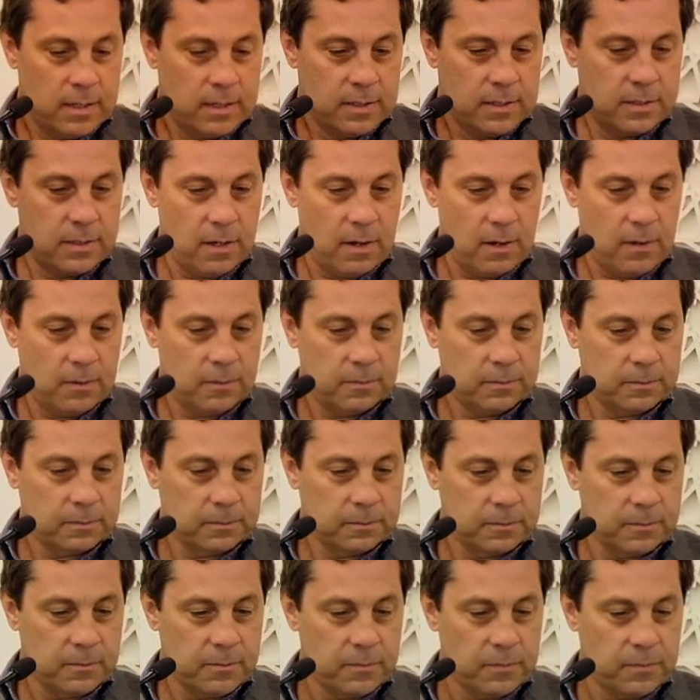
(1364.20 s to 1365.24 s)
So,
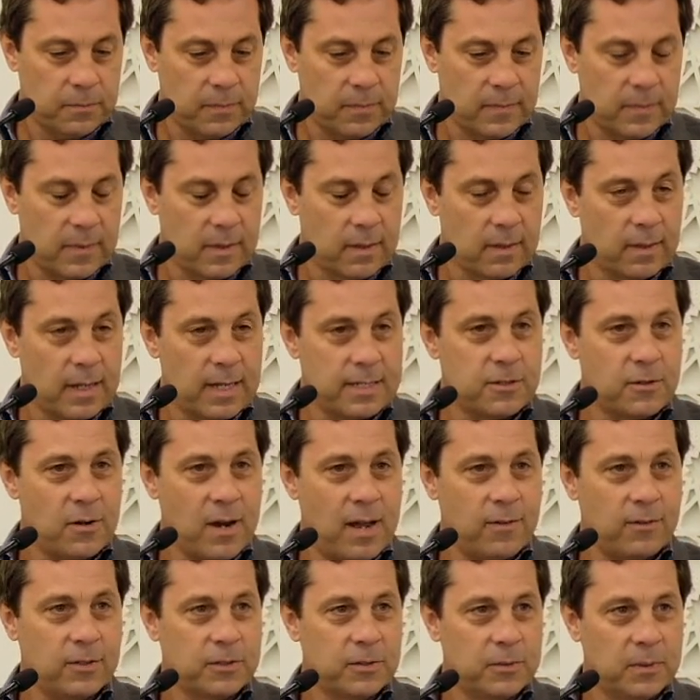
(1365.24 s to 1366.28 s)
let's
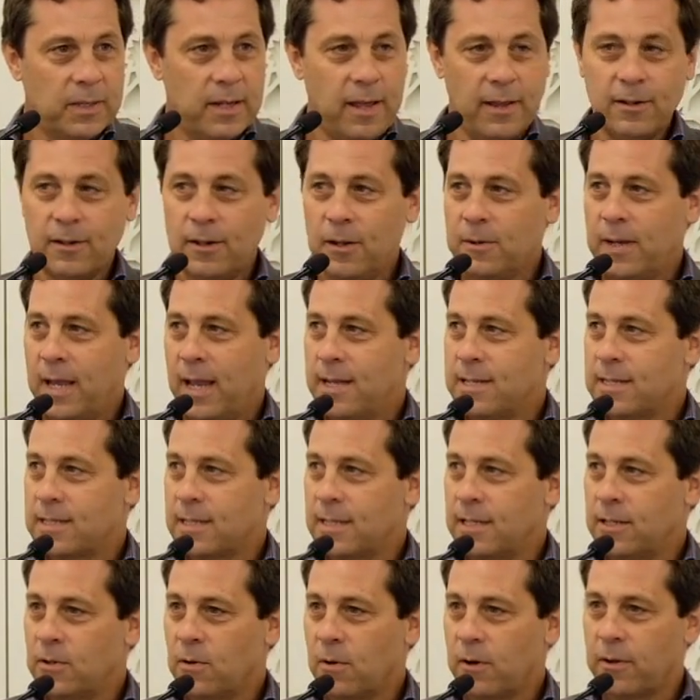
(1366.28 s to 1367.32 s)
travel to another
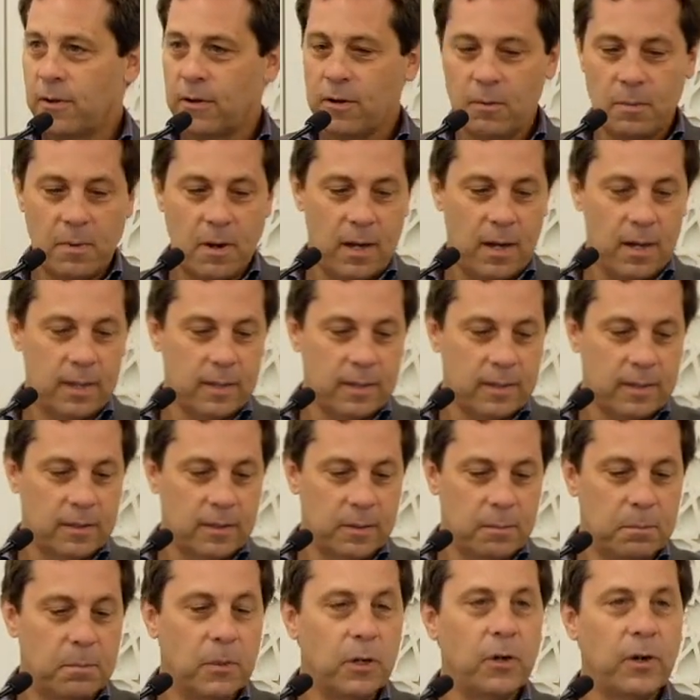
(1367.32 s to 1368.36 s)
location in northern Oman,
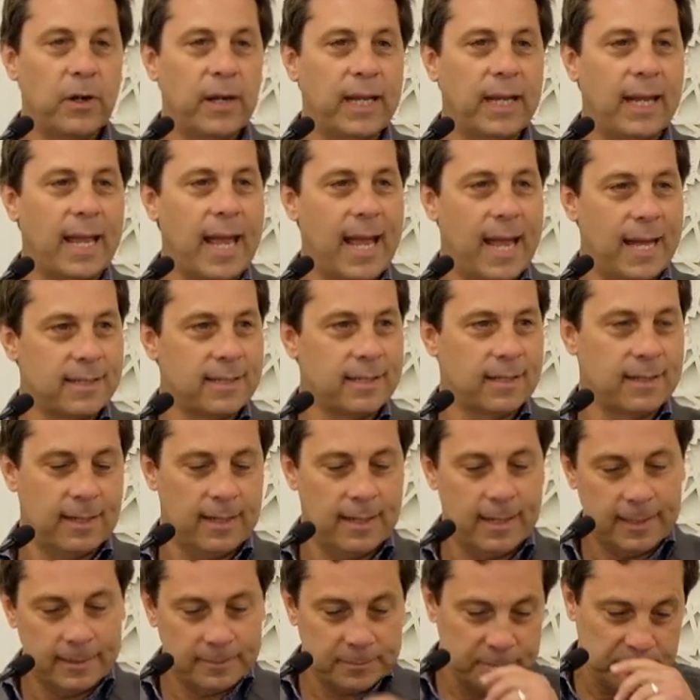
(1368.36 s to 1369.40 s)
the Themurray
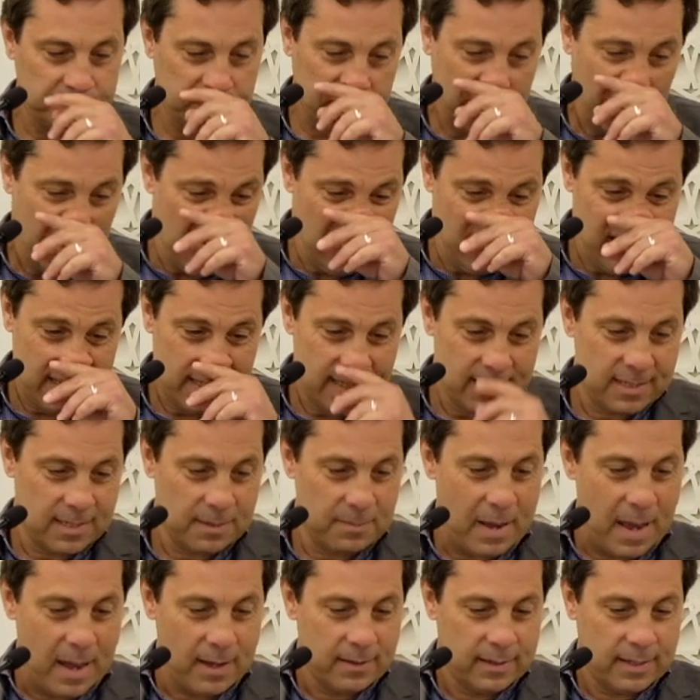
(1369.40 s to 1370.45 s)
anticline. And this is a
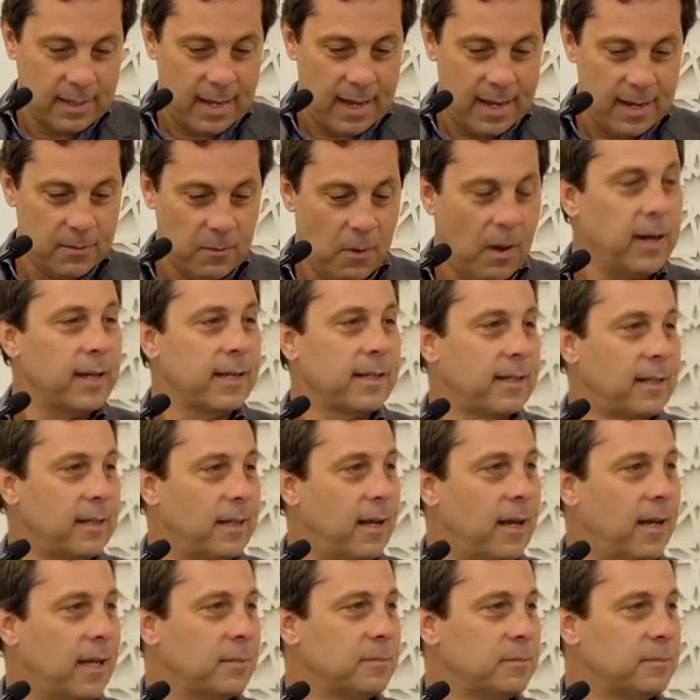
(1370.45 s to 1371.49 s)
mountain that I had wanted to
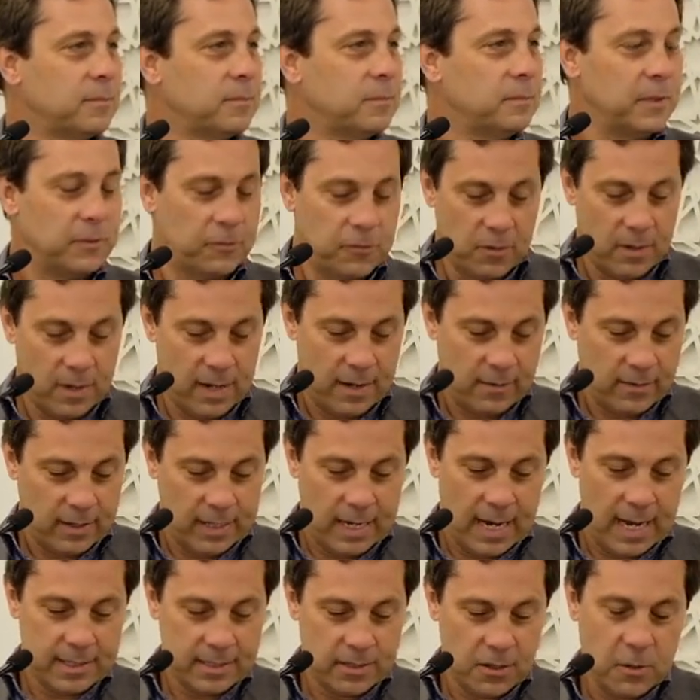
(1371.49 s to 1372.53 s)
climb before I ever
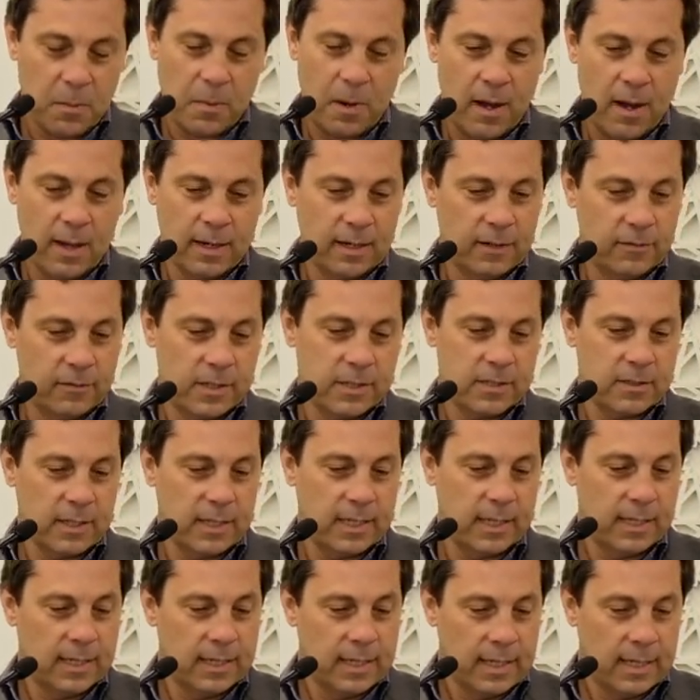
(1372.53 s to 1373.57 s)
got to Oman and
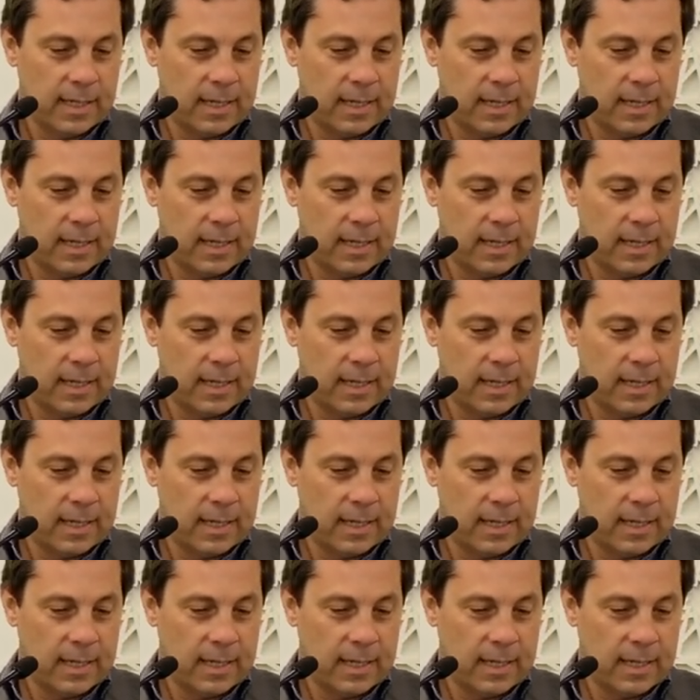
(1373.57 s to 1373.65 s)
eventually